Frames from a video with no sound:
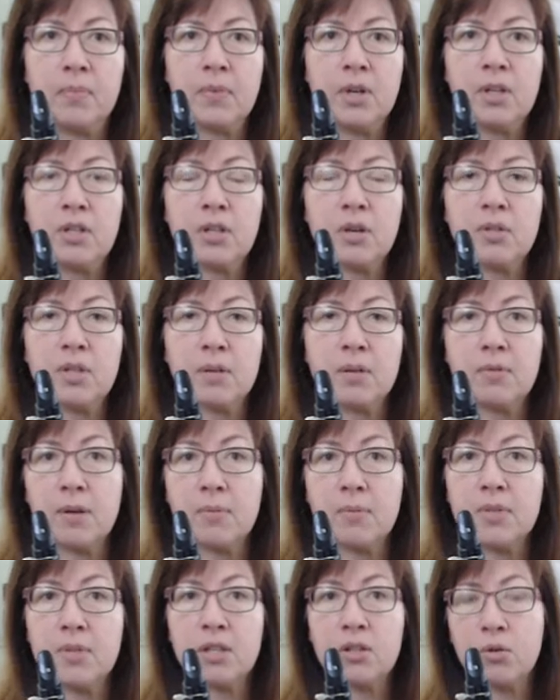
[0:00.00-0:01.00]
So
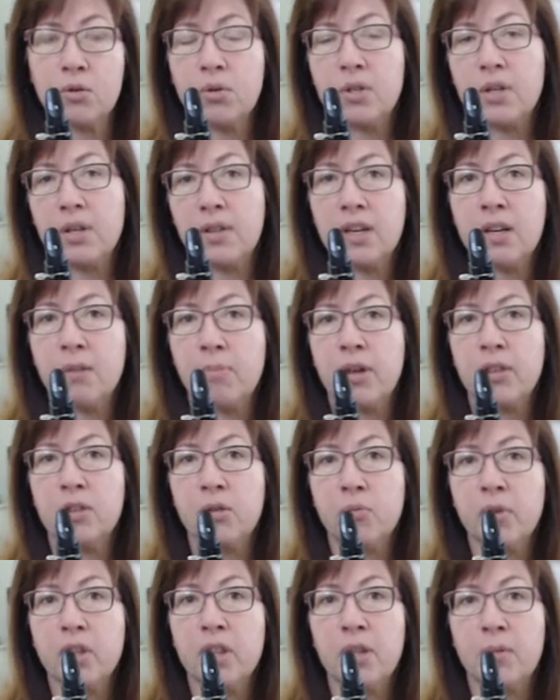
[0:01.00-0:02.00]
sometimes it's good to think about the
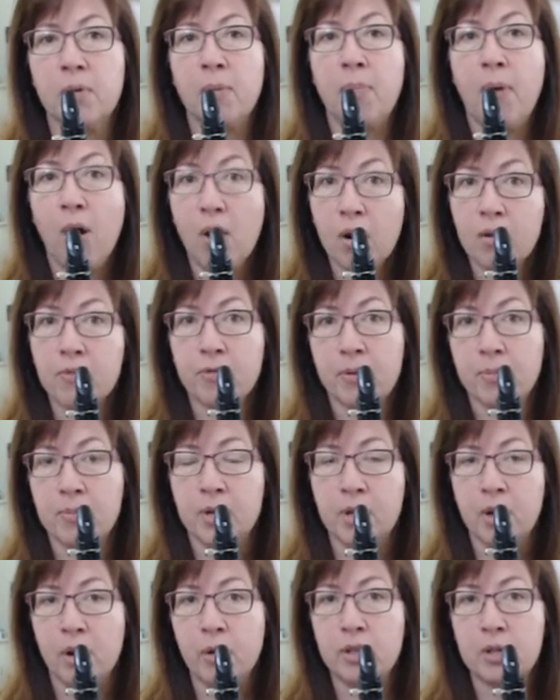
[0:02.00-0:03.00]
rhythm apart from the
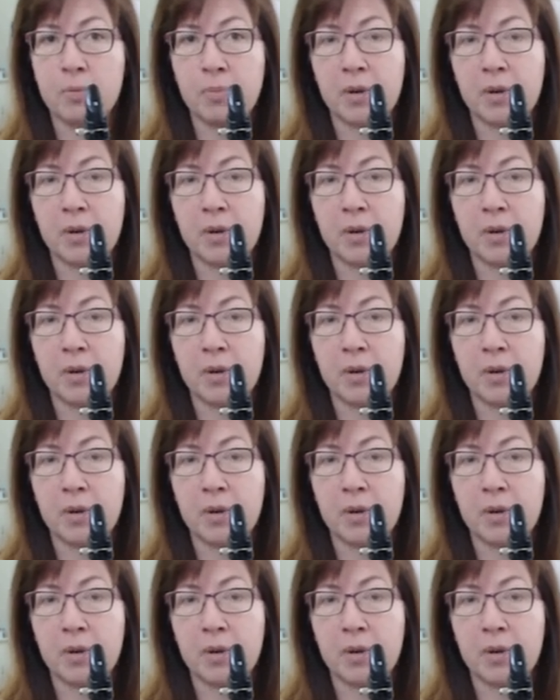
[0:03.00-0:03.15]
notes,